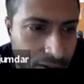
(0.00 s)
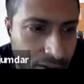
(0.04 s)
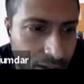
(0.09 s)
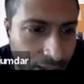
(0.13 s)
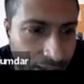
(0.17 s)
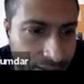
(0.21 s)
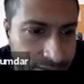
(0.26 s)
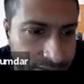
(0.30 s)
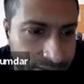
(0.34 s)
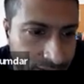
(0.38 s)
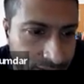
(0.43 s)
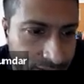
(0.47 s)

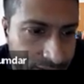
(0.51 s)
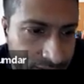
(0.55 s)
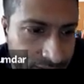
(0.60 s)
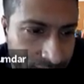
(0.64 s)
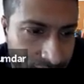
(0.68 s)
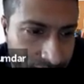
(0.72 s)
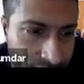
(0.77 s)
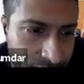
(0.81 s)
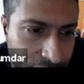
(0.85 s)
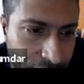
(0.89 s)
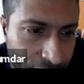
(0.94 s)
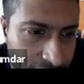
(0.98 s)
and then
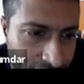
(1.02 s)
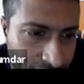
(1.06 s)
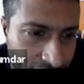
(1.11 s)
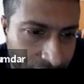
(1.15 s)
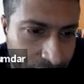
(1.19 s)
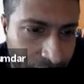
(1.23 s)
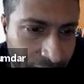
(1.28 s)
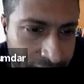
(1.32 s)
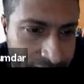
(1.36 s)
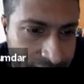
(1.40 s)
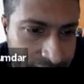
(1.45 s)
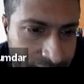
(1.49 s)
for
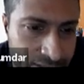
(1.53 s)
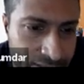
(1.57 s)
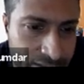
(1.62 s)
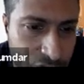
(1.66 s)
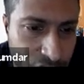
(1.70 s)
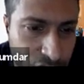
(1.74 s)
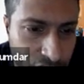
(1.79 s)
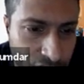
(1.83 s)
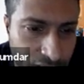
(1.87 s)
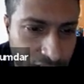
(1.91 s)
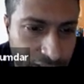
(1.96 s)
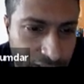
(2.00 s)
m edges
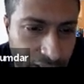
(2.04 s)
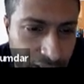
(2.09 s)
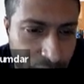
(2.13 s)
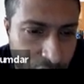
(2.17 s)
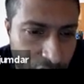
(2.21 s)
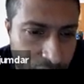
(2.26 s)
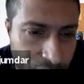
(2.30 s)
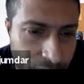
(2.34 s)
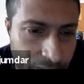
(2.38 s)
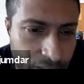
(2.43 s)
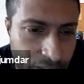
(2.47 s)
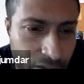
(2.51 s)
total time
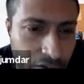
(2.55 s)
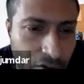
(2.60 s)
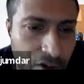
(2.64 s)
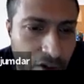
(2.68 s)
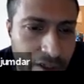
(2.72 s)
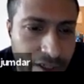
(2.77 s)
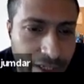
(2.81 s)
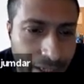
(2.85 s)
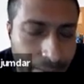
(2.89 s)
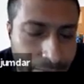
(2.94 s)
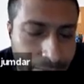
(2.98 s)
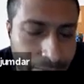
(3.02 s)
will be order
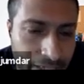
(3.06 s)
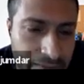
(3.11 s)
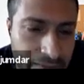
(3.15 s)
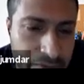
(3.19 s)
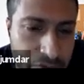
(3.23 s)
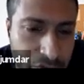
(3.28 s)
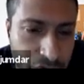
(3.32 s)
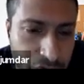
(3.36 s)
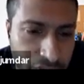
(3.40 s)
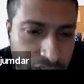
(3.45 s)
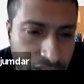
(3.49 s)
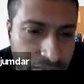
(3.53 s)
m
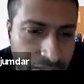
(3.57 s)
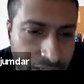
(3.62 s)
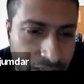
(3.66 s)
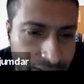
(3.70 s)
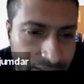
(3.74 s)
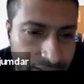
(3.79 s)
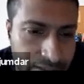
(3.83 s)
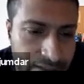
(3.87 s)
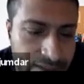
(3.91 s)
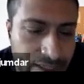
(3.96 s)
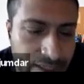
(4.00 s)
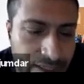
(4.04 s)
times root m, that
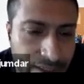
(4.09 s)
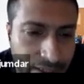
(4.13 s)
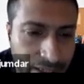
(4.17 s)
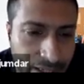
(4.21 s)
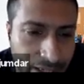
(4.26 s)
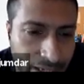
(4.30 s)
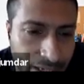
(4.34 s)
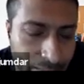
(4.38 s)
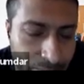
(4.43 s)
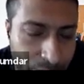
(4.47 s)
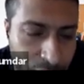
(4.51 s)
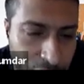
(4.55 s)
is
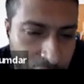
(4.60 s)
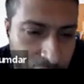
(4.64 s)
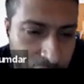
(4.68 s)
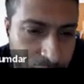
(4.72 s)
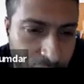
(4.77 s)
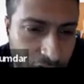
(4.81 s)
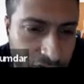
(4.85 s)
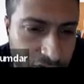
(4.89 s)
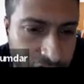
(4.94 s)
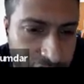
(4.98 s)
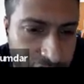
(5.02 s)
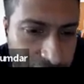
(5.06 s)
m to the
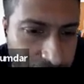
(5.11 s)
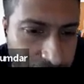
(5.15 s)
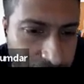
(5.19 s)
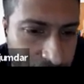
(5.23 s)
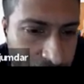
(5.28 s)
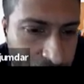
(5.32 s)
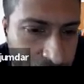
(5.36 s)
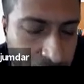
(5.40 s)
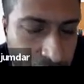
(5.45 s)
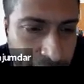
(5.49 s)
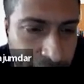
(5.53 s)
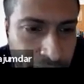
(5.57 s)
power 3 by 2.
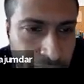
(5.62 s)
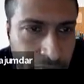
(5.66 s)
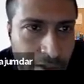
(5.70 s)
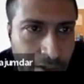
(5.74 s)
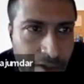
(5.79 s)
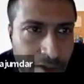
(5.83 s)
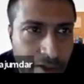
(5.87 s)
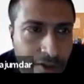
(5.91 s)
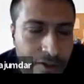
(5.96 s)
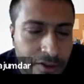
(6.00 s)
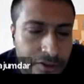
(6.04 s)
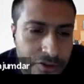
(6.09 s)

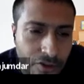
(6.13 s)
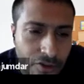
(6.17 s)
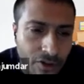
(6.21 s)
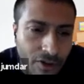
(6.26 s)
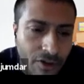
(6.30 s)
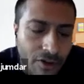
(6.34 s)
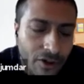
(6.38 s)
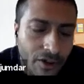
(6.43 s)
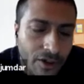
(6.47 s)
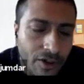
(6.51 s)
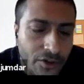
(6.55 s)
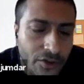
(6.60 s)

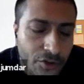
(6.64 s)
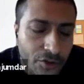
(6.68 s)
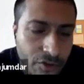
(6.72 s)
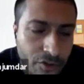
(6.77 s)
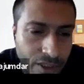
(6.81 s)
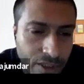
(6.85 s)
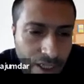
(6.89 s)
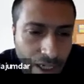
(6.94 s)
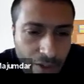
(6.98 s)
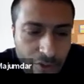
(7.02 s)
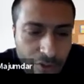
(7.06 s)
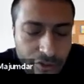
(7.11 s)
So to
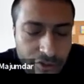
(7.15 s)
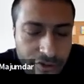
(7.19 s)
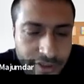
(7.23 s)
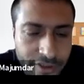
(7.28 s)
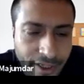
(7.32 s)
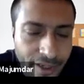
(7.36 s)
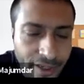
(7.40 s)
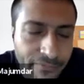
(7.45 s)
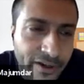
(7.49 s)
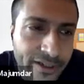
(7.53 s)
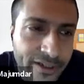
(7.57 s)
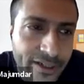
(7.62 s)
count
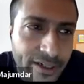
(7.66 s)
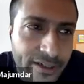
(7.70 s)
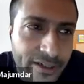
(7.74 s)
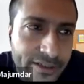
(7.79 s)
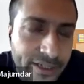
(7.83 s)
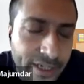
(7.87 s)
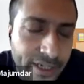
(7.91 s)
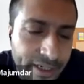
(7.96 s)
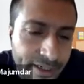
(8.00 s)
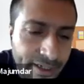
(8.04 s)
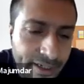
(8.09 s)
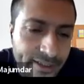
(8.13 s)
heavy hitter
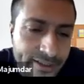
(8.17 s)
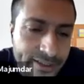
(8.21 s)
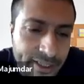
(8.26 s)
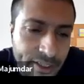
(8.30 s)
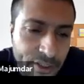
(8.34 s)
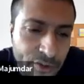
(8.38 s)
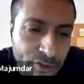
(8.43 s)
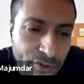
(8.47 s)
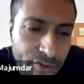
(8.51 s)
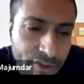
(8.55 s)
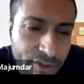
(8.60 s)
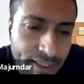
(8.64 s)
triangles, it
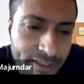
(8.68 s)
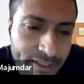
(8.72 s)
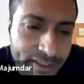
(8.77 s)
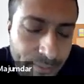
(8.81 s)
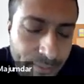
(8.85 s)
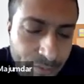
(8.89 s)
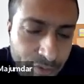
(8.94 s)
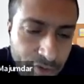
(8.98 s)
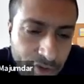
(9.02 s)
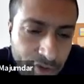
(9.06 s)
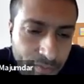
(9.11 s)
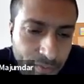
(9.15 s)
took us m
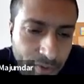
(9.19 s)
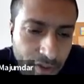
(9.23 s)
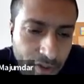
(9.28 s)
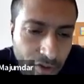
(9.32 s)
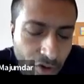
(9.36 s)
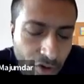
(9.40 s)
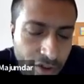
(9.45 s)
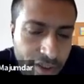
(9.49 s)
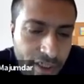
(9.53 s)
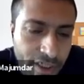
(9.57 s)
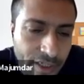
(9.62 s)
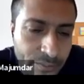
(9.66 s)
to the power
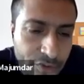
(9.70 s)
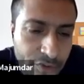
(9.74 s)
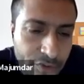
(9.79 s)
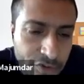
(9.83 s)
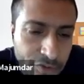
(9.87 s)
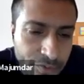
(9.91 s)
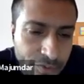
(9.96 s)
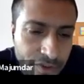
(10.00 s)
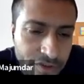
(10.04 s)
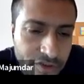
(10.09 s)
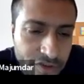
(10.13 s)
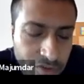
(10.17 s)
order m to the
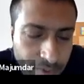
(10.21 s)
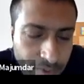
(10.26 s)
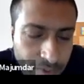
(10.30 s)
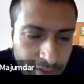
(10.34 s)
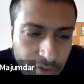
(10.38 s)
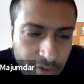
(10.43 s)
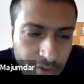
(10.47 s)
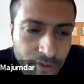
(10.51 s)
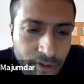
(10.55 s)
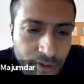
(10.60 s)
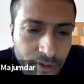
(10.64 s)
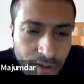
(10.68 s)
power 3 by
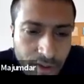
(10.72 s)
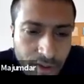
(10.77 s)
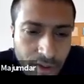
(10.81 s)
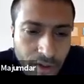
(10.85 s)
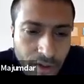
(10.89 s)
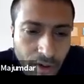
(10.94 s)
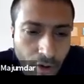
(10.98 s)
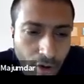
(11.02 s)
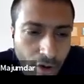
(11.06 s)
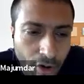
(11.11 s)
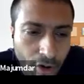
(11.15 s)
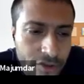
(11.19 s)
2.
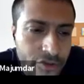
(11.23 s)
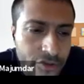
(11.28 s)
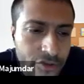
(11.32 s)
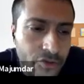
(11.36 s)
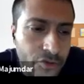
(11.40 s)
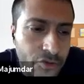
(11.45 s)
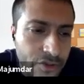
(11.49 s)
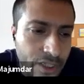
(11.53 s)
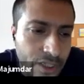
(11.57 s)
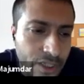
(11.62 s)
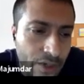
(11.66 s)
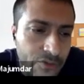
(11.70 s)
Also
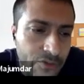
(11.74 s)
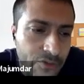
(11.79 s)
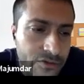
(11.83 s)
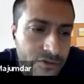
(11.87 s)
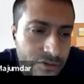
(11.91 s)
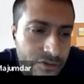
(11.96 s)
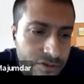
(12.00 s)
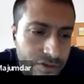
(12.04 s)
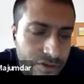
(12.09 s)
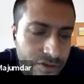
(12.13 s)
to count